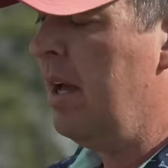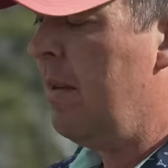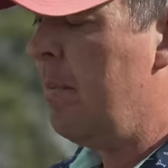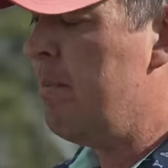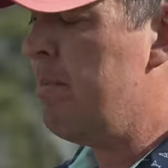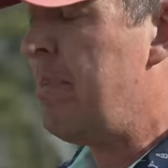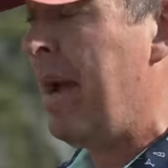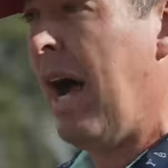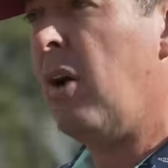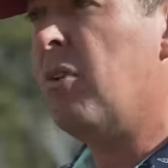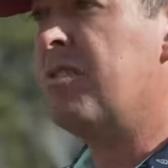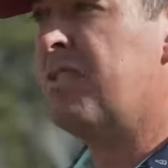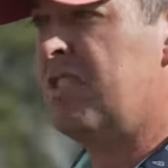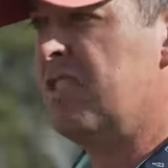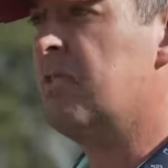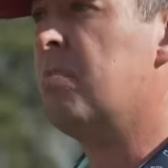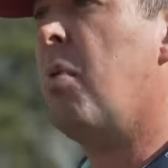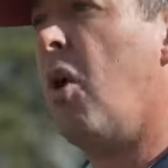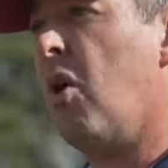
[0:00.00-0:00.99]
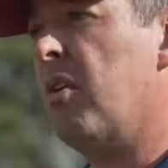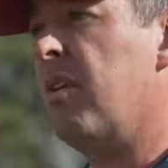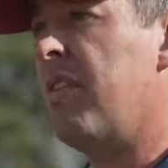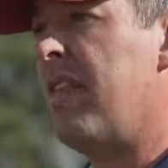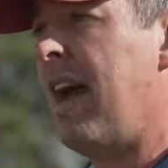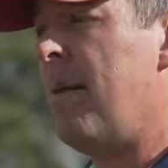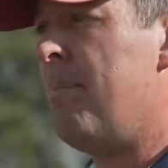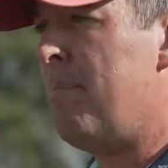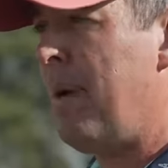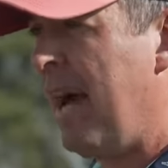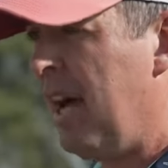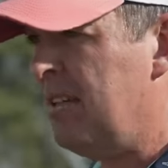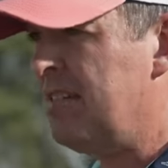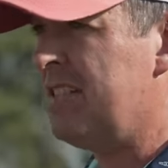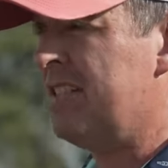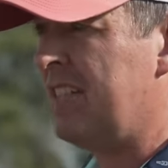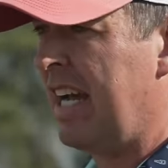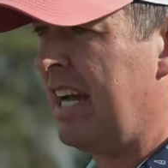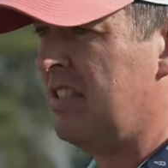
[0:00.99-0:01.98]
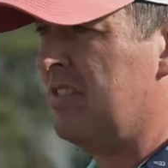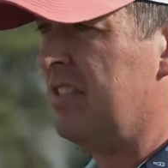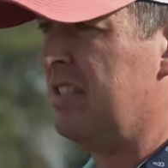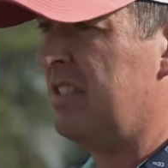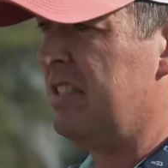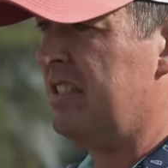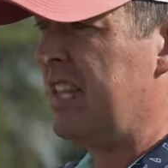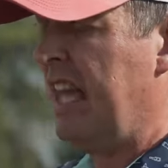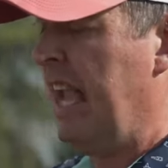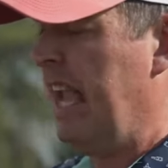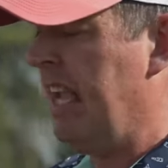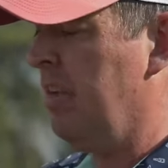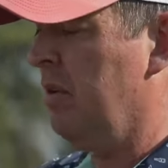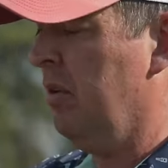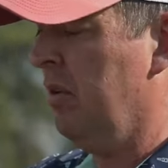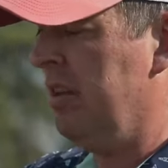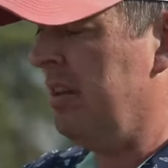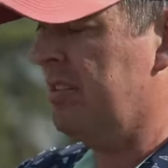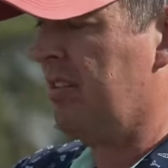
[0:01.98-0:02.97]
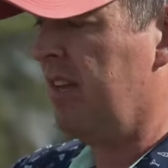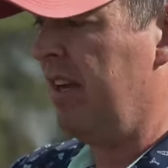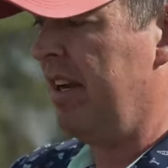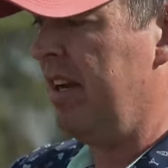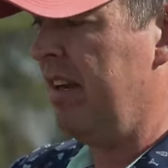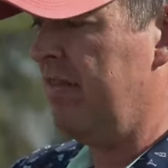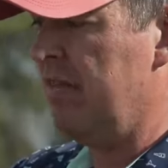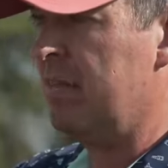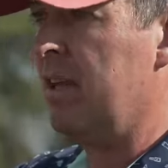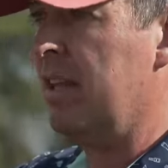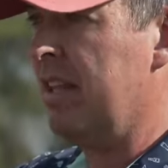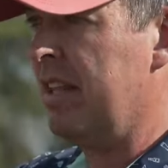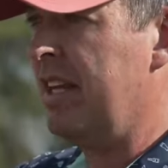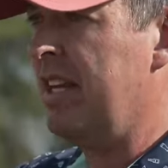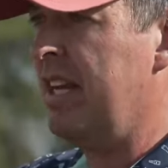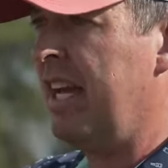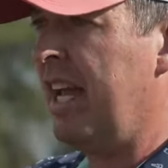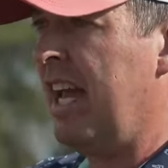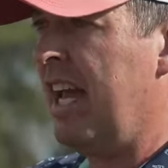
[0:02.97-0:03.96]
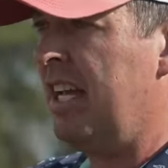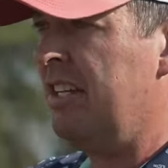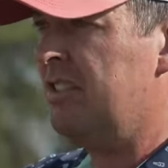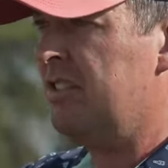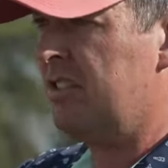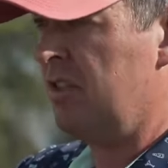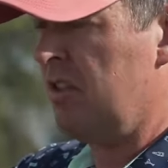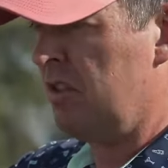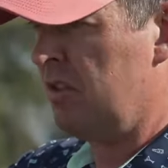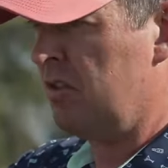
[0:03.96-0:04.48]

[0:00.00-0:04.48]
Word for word: with our fitter John down there. We're told that he is the man